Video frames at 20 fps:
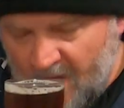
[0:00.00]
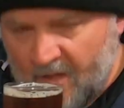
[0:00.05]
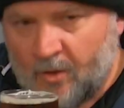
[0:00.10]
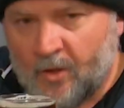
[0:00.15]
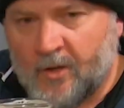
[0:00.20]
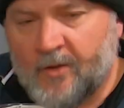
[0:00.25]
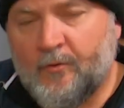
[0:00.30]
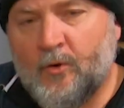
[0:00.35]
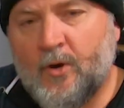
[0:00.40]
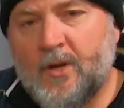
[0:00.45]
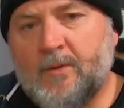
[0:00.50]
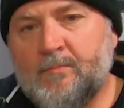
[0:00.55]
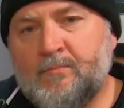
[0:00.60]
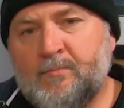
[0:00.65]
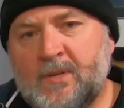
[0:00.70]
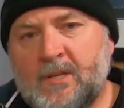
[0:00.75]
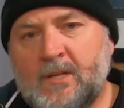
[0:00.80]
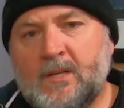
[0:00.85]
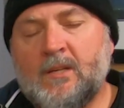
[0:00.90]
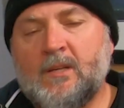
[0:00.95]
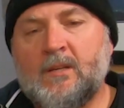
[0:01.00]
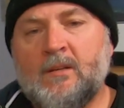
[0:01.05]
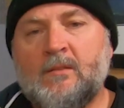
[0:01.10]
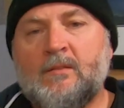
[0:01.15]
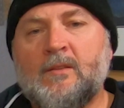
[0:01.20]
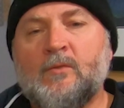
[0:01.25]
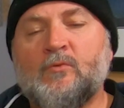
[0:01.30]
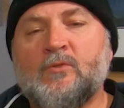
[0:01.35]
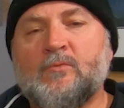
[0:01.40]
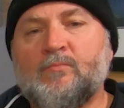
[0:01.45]
Like if I had a beer
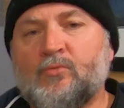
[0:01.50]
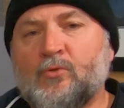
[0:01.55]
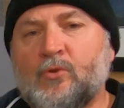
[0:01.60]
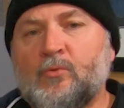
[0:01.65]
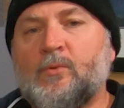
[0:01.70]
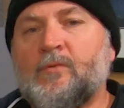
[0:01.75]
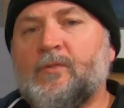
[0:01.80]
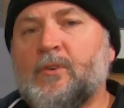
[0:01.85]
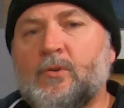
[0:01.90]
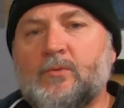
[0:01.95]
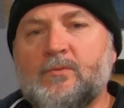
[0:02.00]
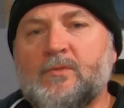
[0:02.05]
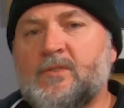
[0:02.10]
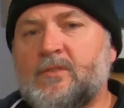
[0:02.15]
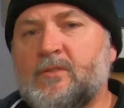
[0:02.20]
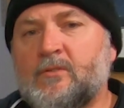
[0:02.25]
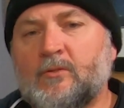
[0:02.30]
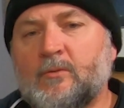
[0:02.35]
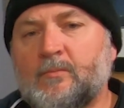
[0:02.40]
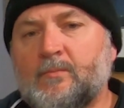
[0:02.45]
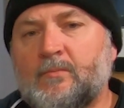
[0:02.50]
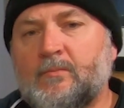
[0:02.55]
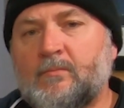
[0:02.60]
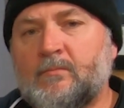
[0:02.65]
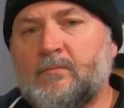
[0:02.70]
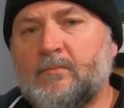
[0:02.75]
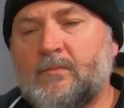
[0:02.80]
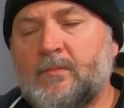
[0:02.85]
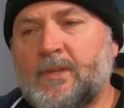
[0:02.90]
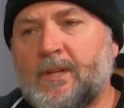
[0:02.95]
that was brewed with golden syrup,
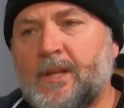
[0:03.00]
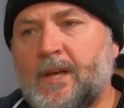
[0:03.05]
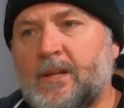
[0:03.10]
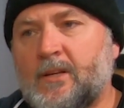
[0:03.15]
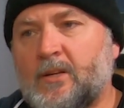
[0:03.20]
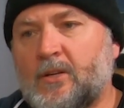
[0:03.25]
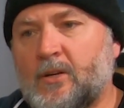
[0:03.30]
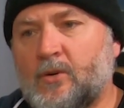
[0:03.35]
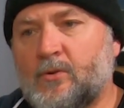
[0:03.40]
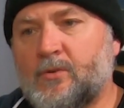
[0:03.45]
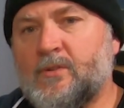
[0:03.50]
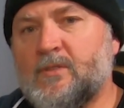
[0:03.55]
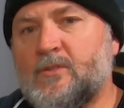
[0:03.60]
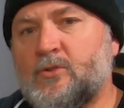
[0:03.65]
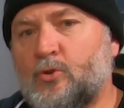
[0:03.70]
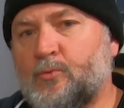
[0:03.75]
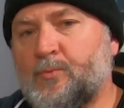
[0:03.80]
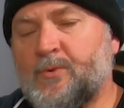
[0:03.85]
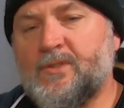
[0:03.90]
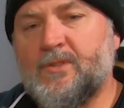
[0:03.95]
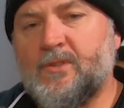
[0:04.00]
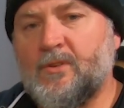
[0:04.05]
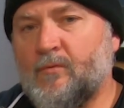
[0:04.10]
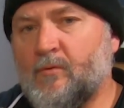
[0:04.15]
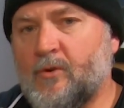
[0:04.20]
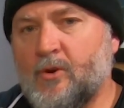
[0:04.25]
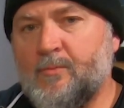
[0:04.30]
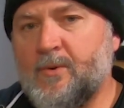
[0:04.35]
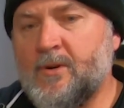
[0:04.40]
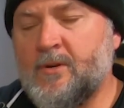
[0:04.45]
that had golden syrup as the
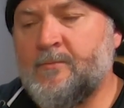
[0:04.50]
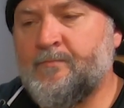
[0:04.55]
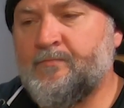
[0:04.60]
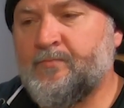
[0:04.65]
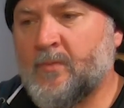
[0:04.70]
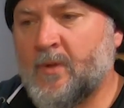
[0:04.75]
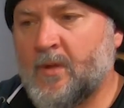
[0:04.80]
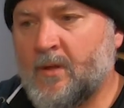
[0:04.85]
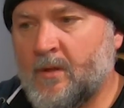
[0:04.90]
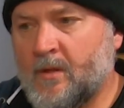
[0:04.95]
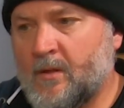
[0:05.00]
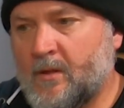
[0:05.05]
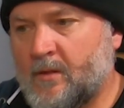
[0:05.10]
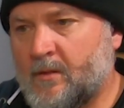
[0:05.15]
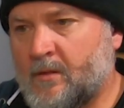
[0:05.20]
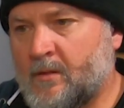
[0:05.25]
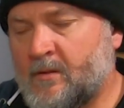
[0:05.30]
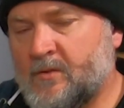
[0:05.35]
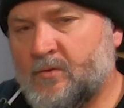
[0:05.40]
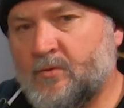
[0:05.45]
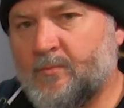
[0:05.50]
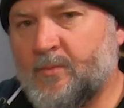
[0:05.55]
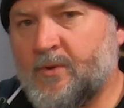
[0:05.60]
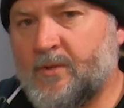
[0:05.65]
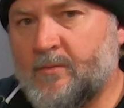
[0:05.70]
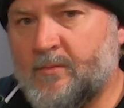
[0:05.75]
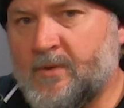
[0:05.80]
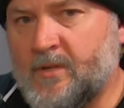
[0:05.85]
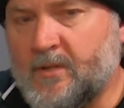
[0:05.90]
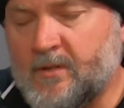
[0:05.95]
aroma, this would
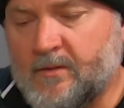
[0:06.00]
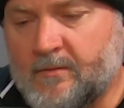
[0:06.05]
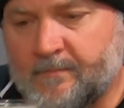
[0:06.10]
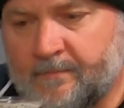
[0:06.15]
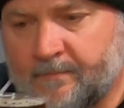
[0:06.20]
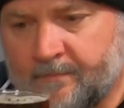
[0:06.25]
be the beer.